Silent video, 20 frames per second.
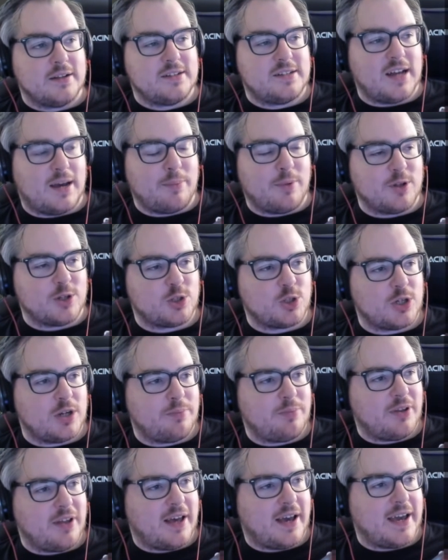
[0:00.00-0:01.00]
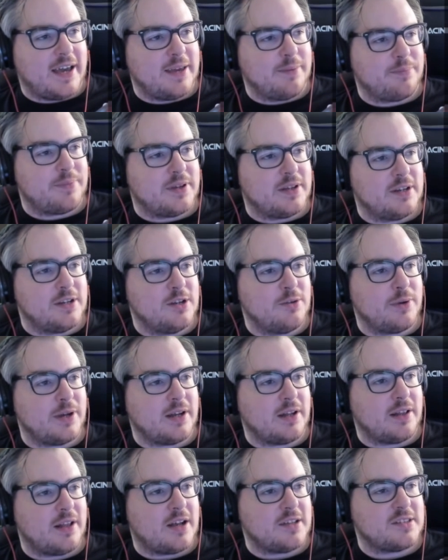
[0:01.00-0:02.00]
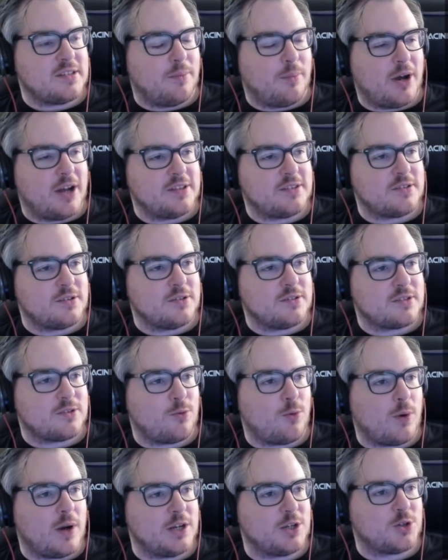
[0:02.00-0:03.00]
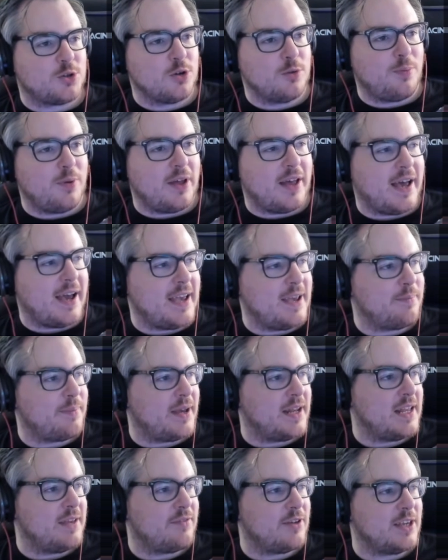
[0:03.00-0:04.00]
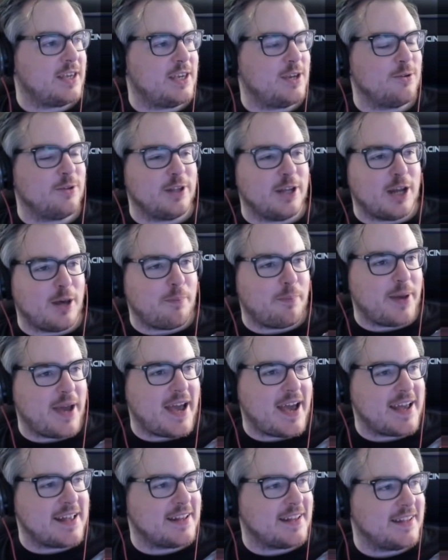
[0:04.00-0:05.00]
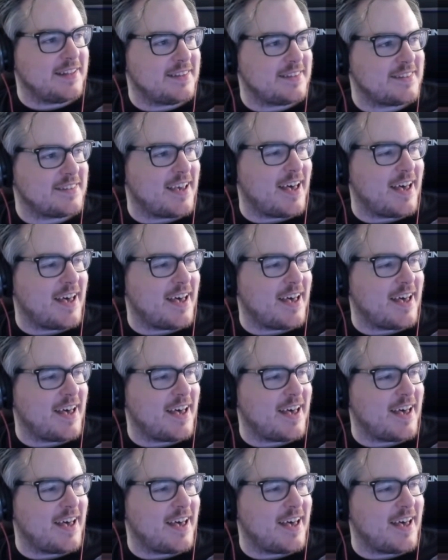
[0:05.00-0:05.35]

double triple hype, new and colossal monsters, quadruple hype, and even cute little pets!